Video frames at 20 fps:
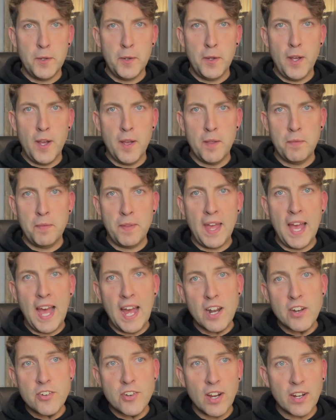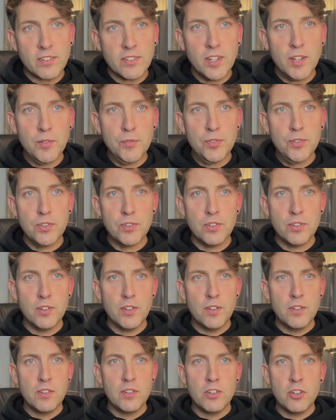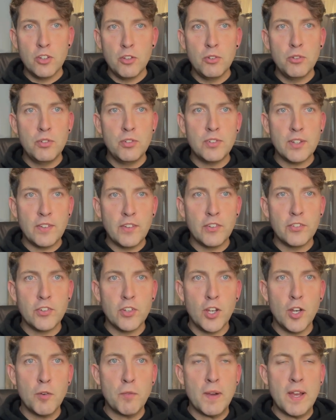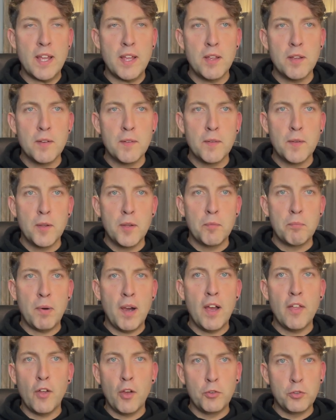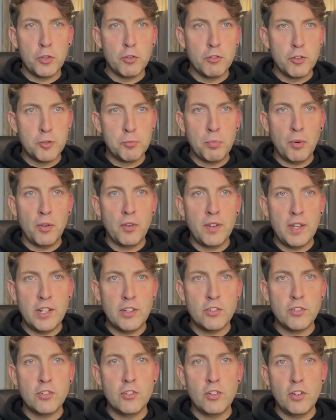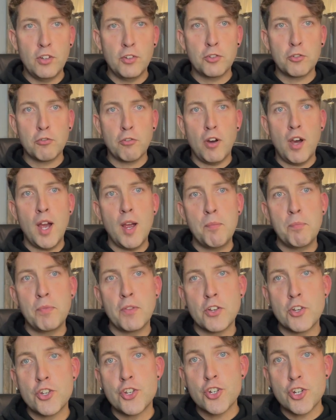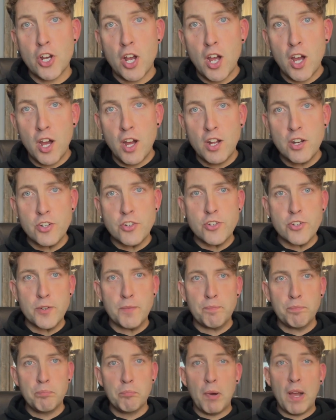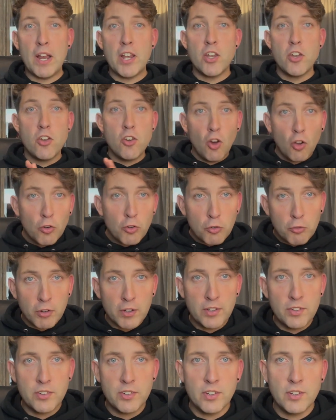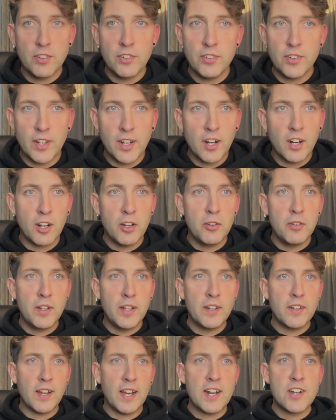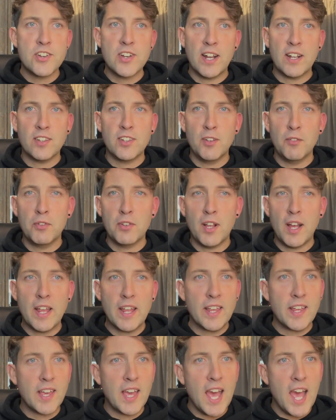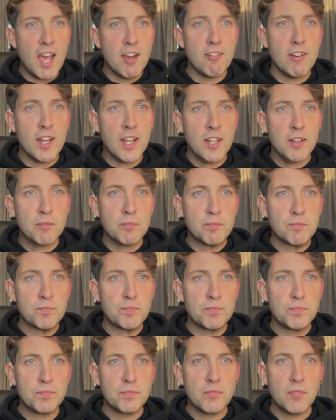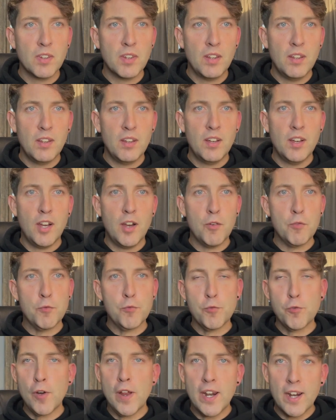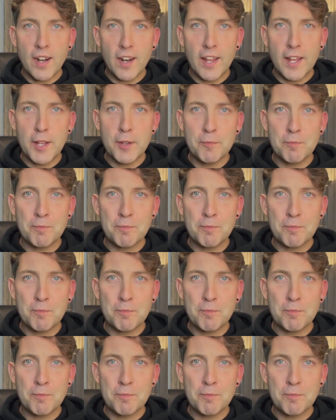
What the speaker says: The adjectives used in the survey by those who responded to describe the church by non-Christians included adjectives like caring and friendly